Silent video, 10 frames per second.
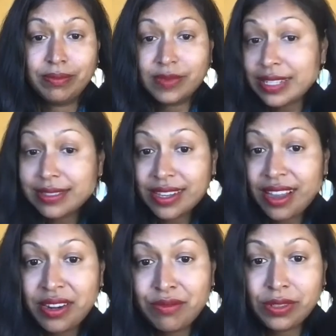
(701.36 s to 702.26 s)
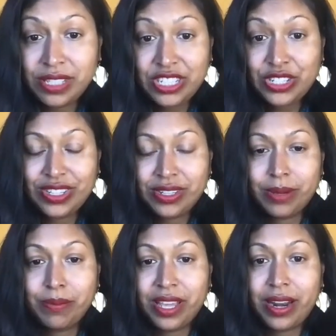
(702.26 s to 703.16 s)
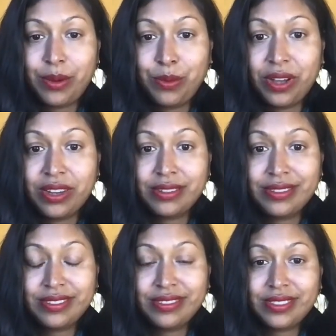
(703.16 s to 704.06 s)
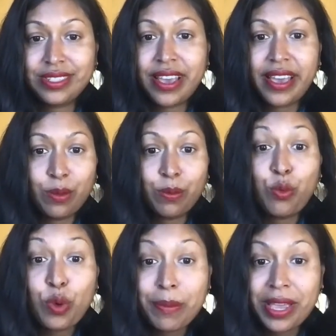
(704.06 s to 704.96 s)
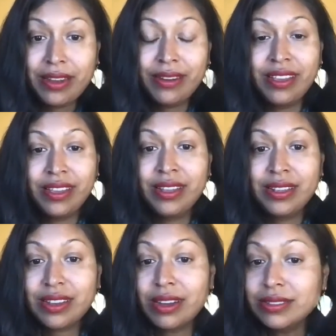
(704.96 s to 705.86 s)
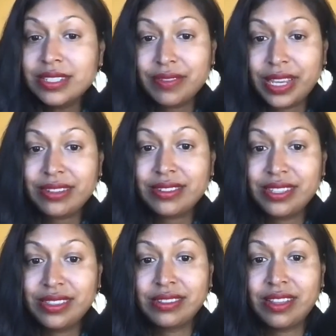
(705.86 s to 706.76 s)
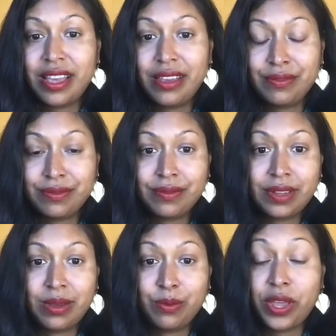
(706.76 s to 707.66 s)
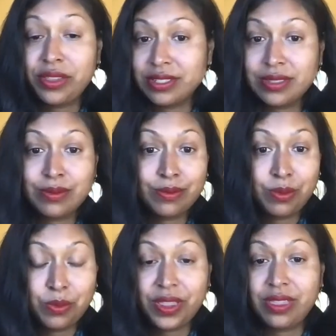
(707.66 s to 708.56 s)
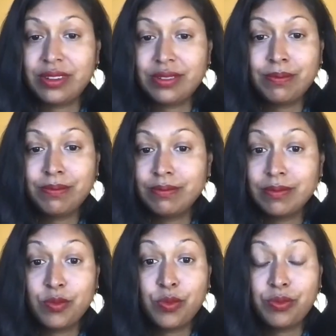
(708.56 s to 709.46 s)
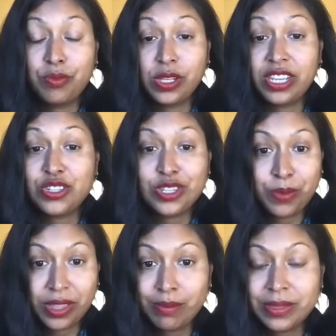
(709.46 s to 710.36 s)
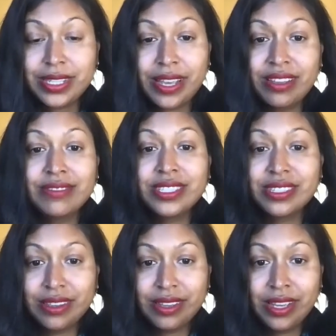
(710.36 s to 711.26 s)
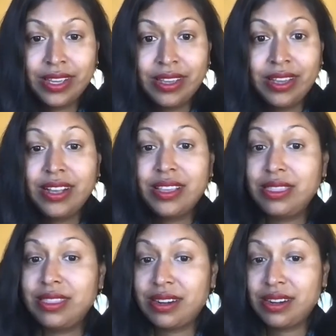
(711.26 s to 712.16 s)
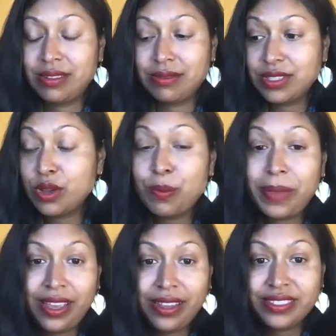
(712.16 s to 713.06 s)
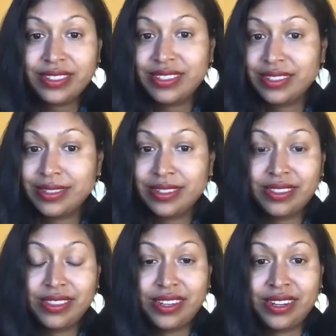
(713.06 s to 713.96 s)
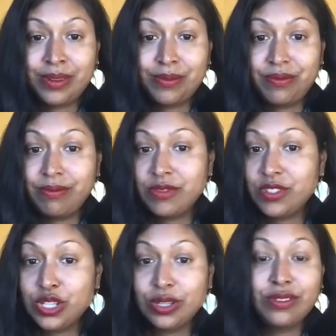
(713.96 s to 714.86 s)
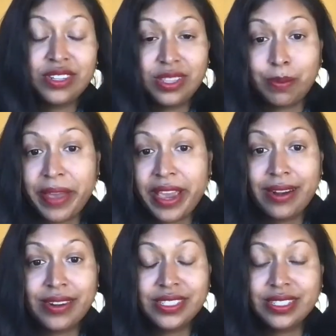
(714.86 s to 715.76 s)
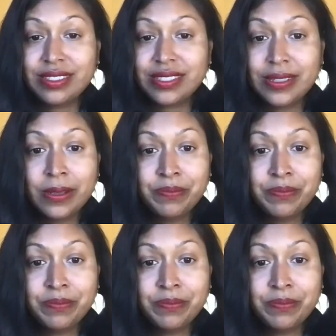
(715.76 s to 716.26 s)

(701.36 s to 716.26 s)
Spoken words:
that's the kind of relationship that I want to help women cultivate in their life, whether it's with their relationship with themselves, their soulmate, their children, their parents.